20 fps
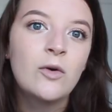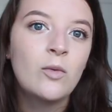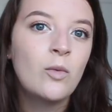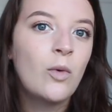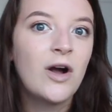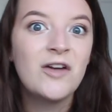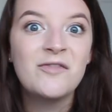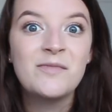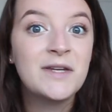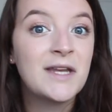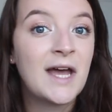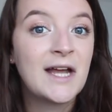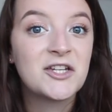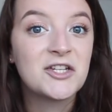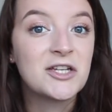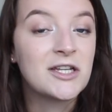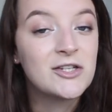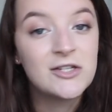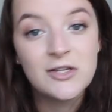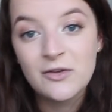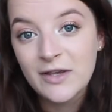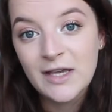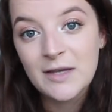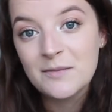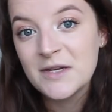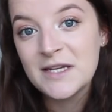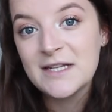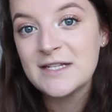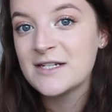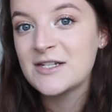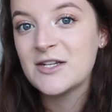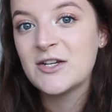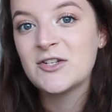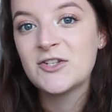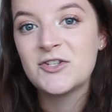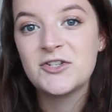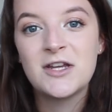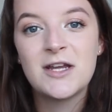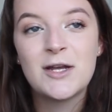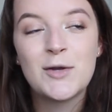what I've been actually doing at my
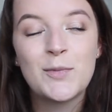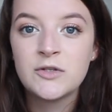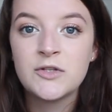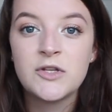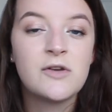internship.